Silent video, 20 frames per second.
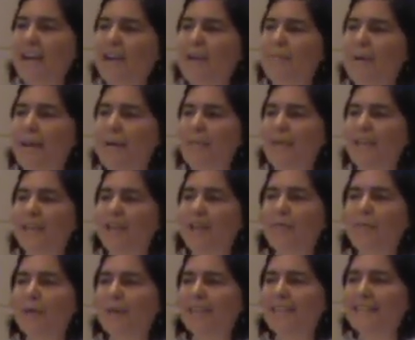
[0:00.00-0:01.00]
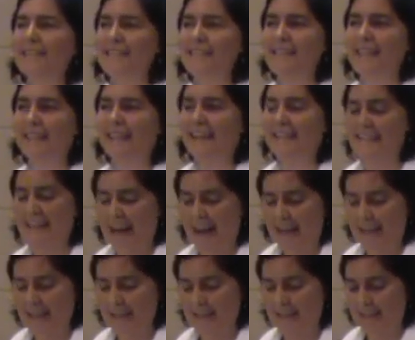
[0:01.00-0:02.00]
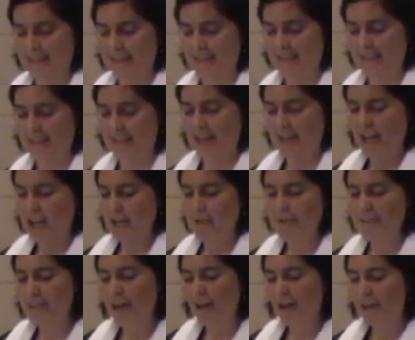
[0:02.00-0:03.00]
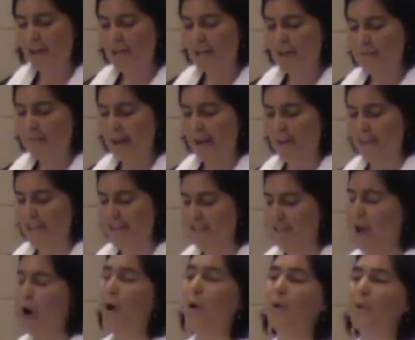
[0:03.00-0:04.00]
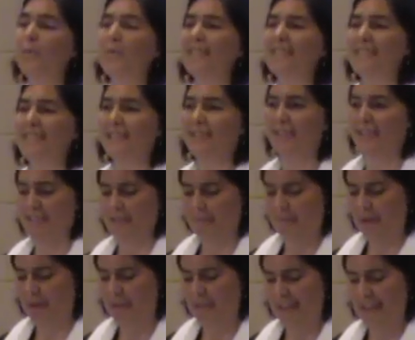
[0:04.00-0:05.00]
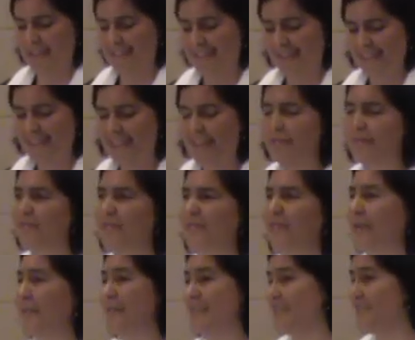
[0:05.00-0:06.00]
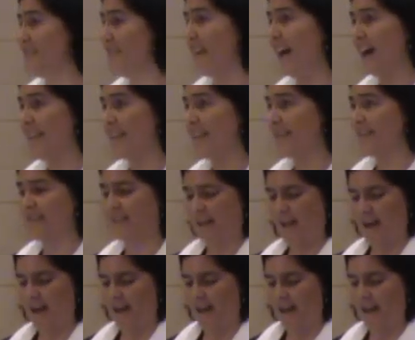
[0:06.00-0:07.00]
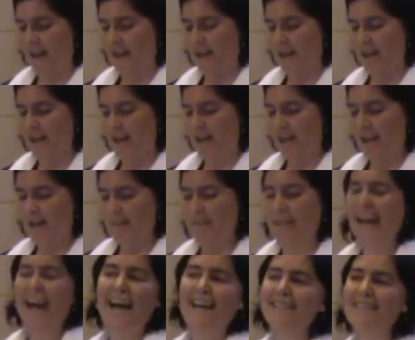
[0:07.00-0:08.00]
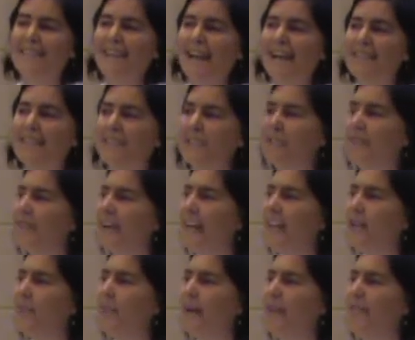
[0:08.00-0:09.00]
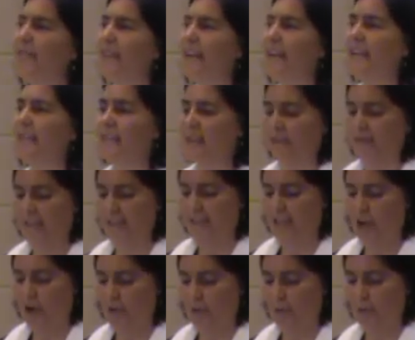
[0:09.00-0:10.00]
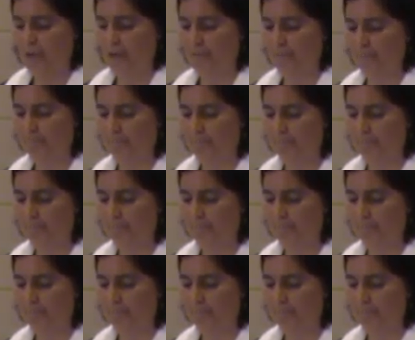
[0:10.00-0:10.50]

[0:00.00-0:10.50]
Or maybe you will listen as Isaac, who has heard about his own mysterious birth as a gift from his father to God, but has yet to develop a faith of his own.